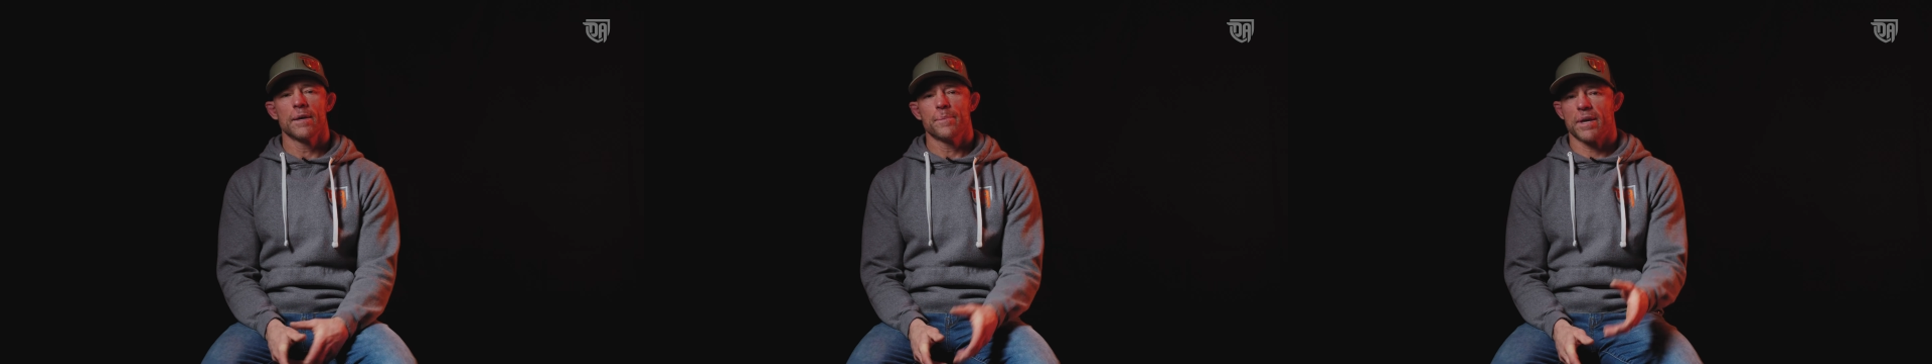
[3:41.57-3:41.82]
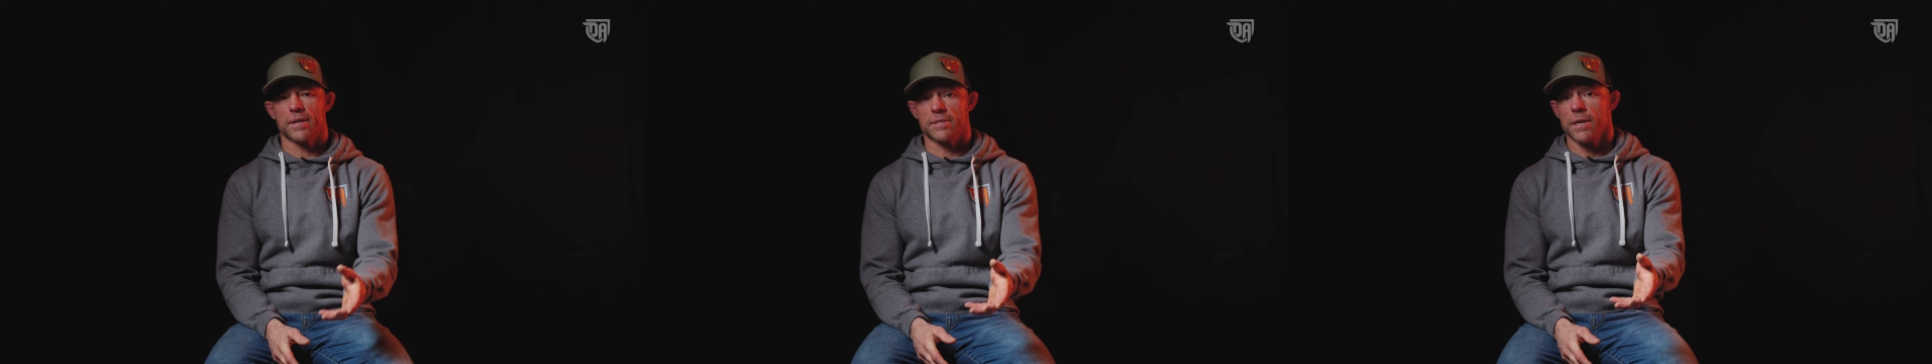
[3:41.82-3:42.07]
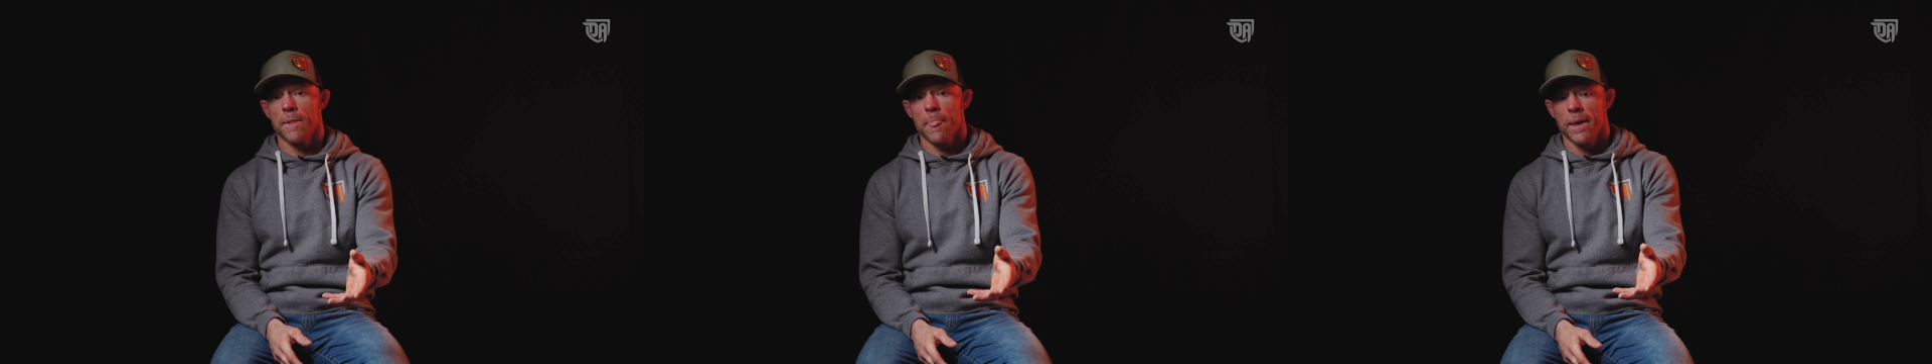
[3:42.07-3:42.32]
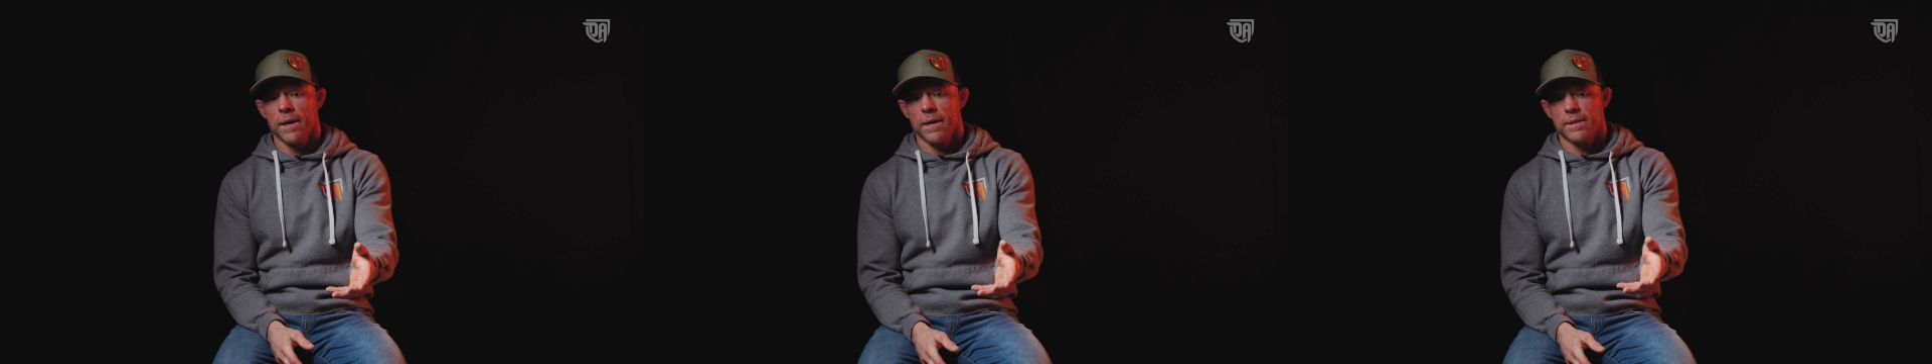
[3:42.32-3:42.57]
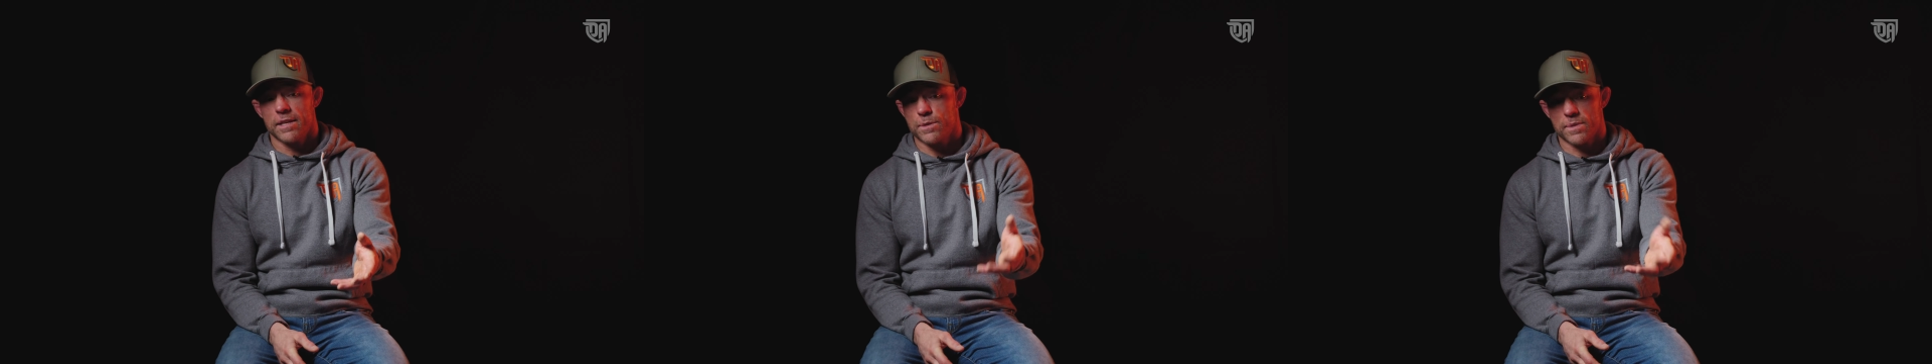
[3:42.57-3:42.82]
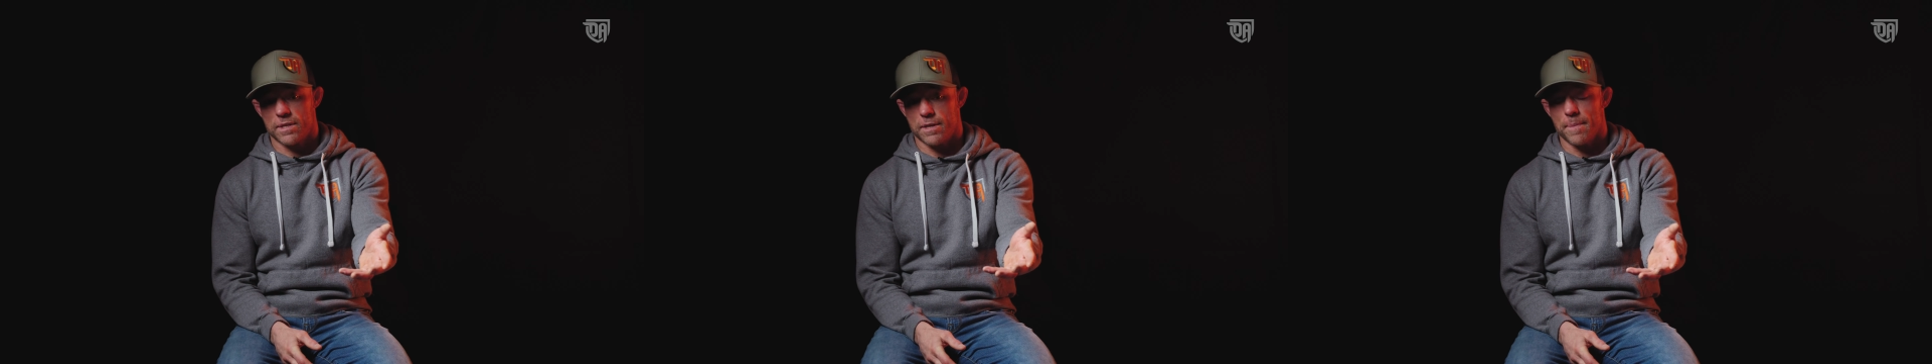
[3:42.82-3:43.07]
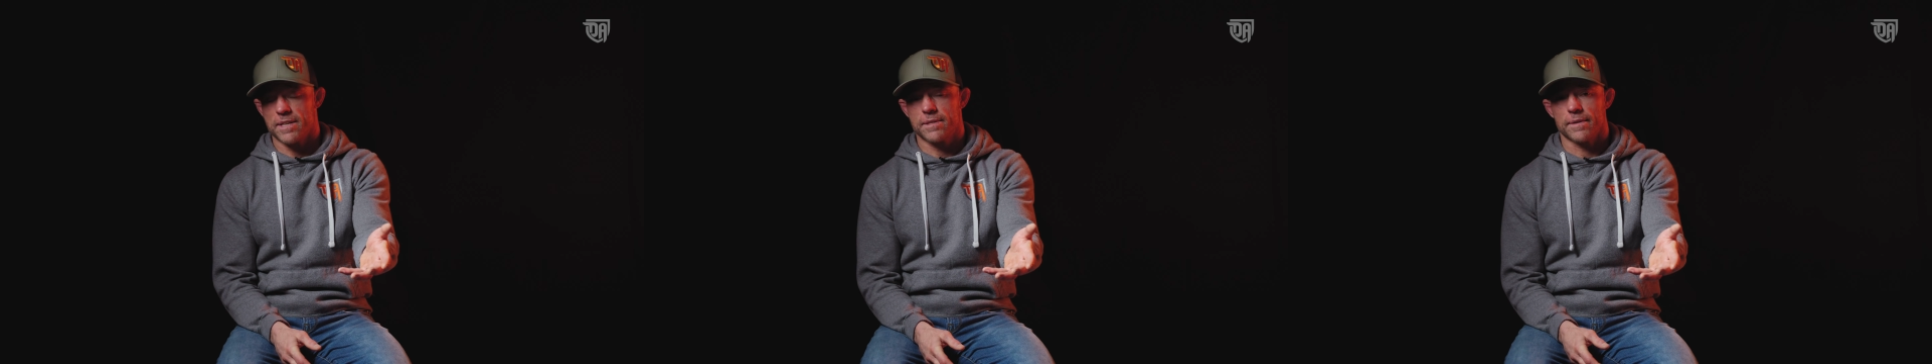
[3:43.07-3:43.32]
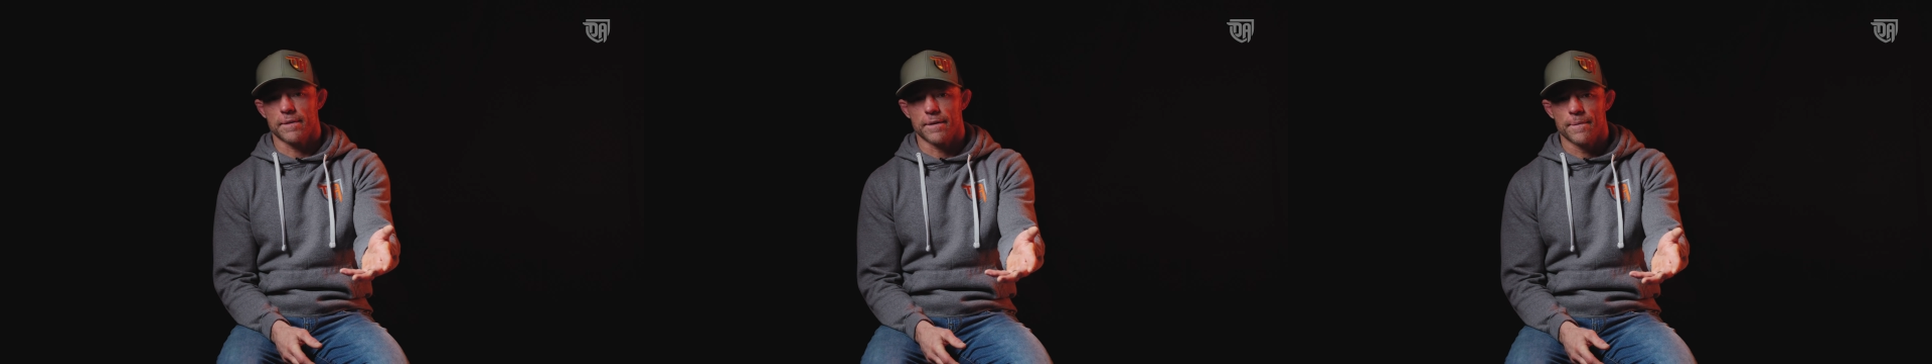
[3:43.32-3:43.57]
because this was a
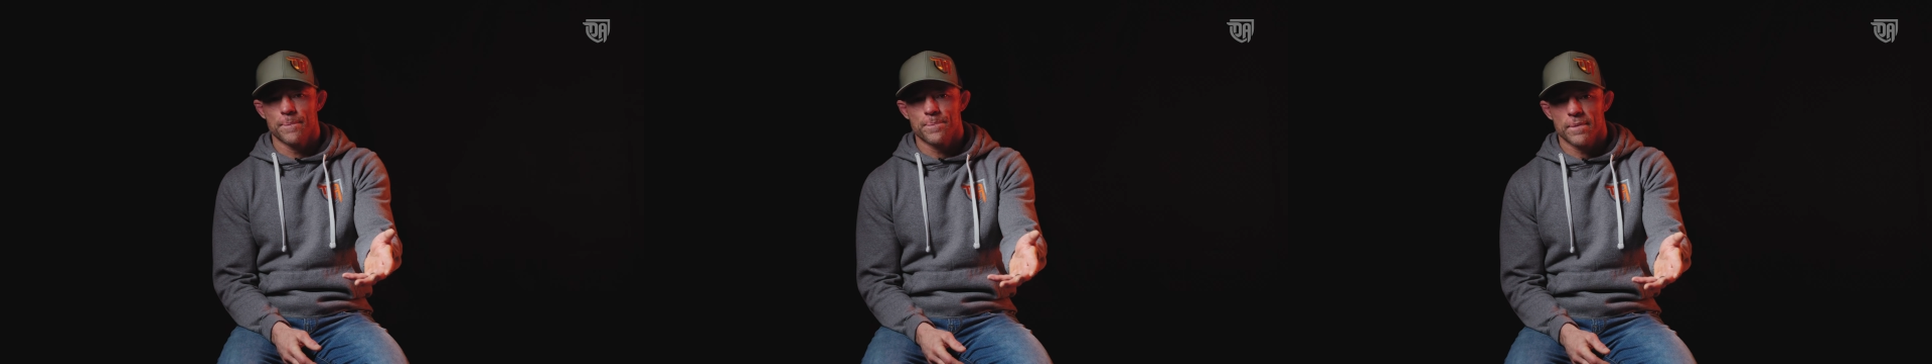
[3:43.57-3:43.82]
domestic thing.